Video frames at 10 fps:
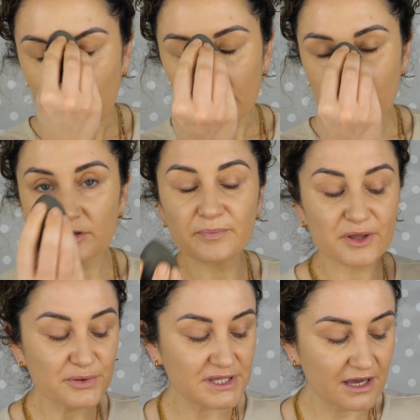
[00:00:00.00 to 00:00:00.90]
So the
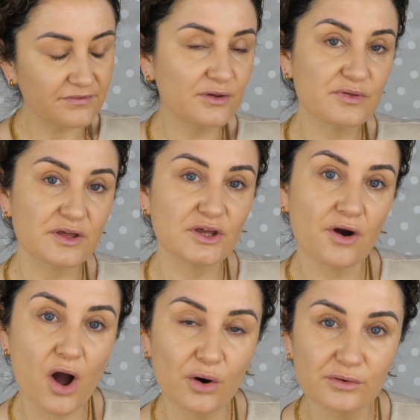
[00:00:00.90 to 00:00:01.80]
beauty of using your
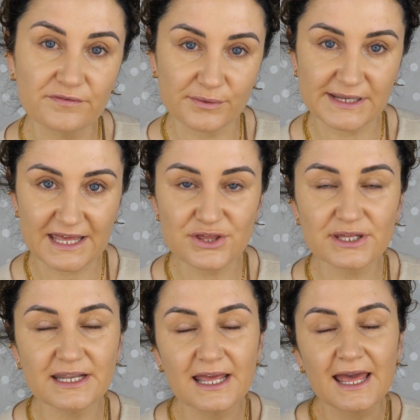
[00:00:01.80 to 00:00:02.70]
own
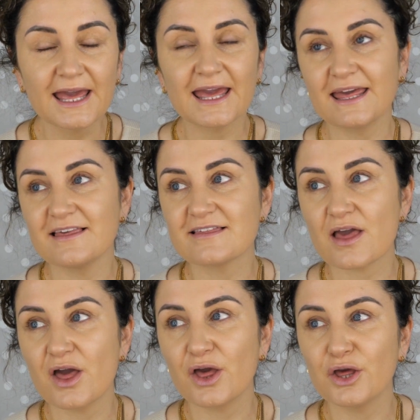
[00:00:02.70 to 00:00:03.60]
foundation is
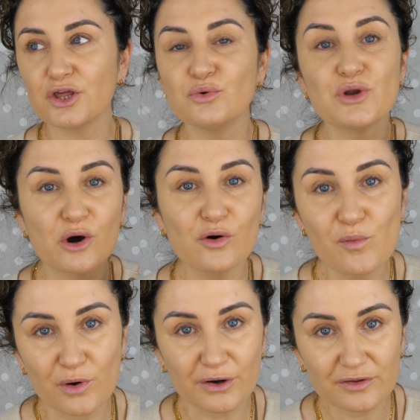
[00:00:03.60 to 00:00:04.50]
you know it
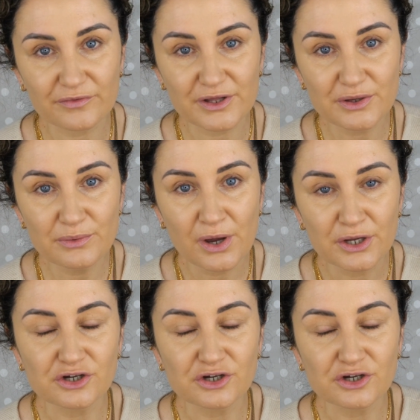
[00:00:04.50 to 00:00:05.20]
works for you.